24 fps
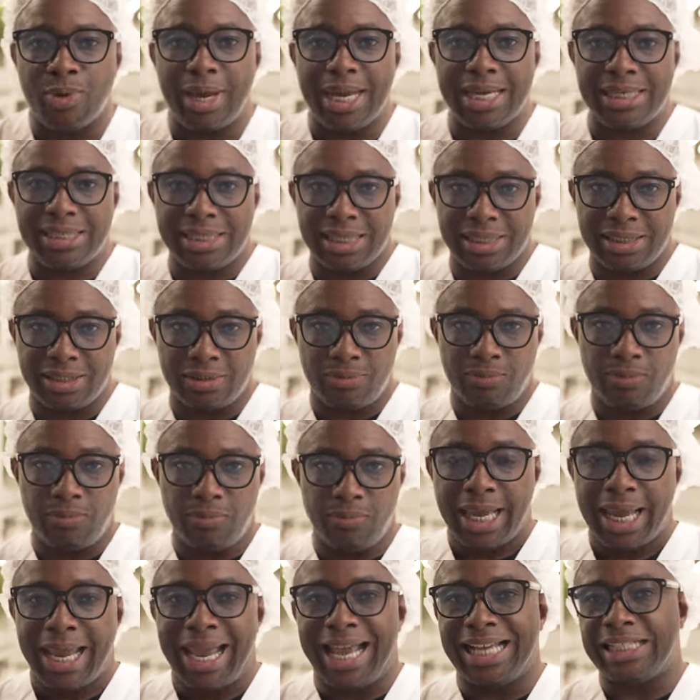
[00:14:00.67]
racism,
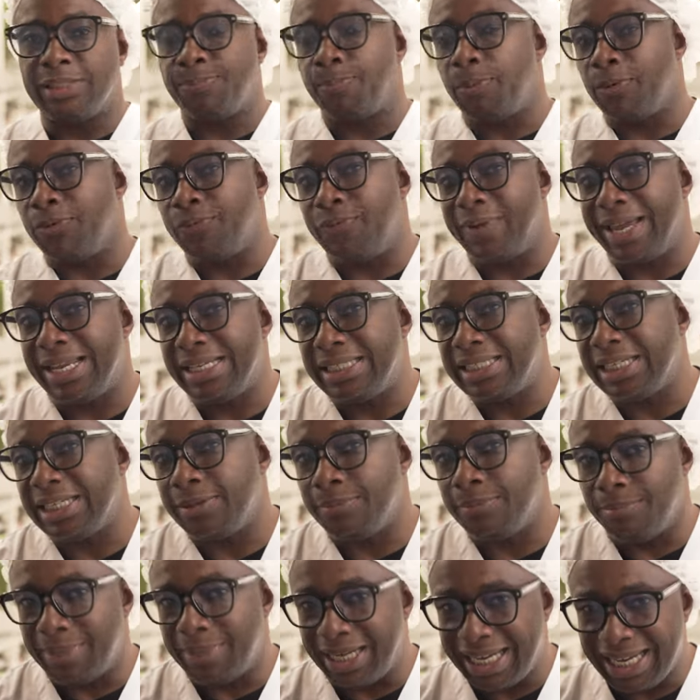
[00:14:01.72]
has prevented
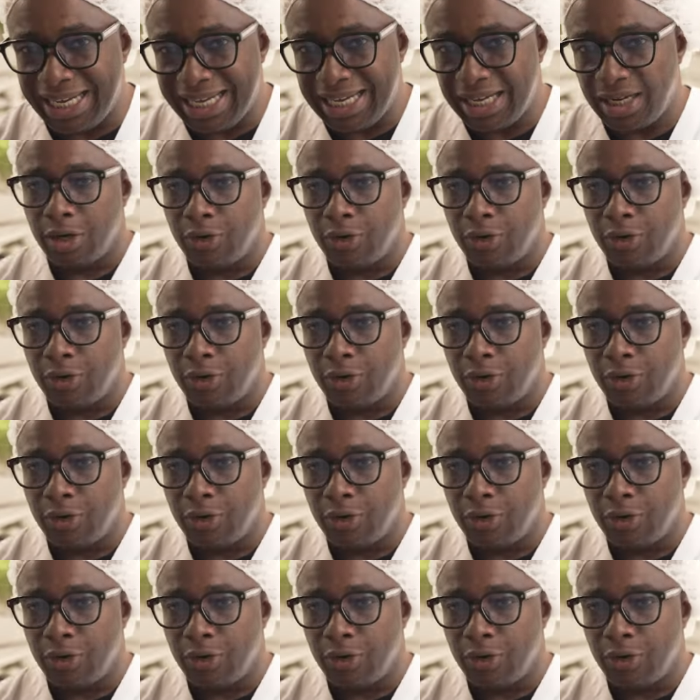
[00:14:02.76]
me